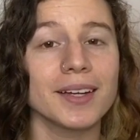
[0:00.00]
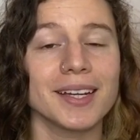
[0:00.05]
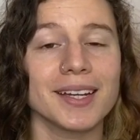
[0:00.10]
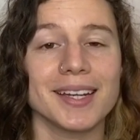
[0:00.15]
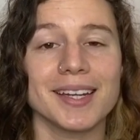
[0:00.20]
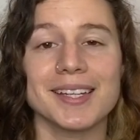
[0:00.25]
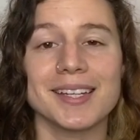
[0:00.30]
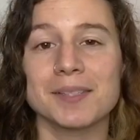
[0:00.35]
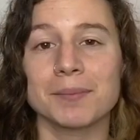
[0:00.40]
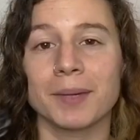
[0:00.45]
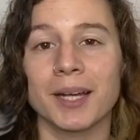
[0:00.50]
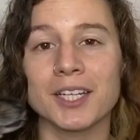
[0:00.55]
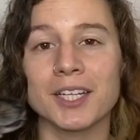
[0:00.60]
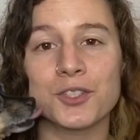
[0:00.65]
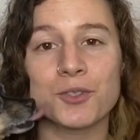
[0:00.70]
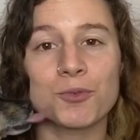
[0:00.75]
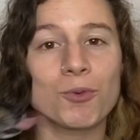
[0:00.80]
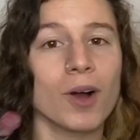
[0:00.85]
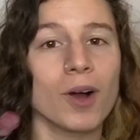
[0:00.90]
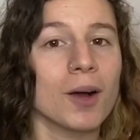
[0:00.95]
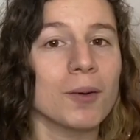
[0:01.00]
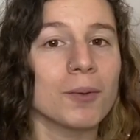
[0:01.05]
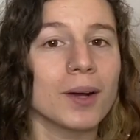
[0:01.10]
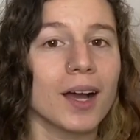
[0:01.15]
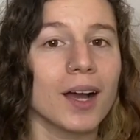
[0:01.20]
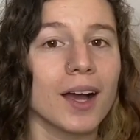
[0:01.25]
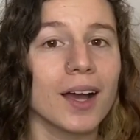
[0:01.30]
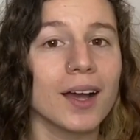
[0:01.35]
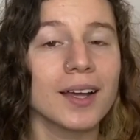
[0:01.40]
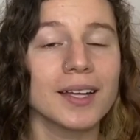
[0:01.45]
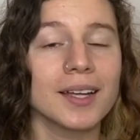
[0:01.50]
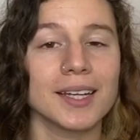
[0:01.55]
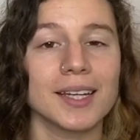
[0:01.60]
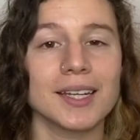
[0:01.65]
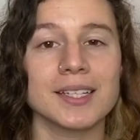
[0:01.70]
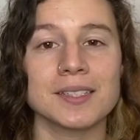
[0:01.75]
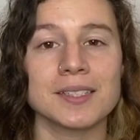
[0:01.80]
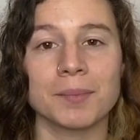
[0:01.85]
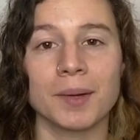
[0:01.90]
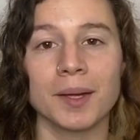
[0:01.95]
He's my Chihuahua.
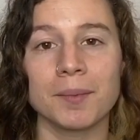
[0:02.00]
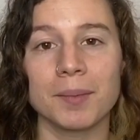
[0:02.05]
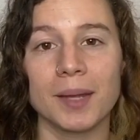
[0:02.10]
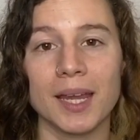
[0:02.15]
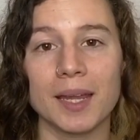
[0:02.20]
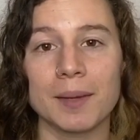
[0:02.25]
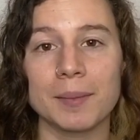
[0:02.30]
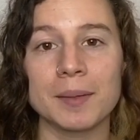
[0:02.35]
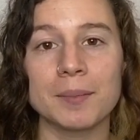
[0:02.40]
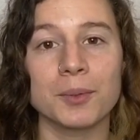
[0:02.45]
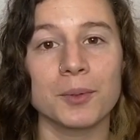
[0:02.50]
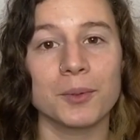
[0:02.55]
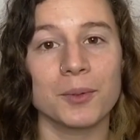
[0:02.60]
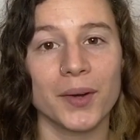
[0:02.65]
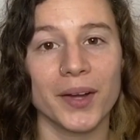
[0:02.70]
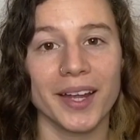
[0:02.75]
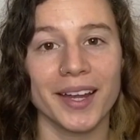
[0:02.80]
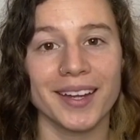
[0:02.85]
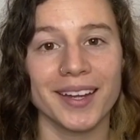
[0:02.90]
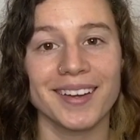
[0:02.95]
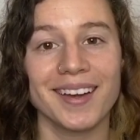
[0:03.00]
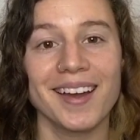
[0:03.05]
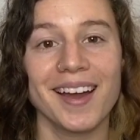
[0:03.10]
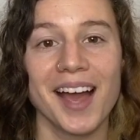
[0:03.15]
He's my baby boy.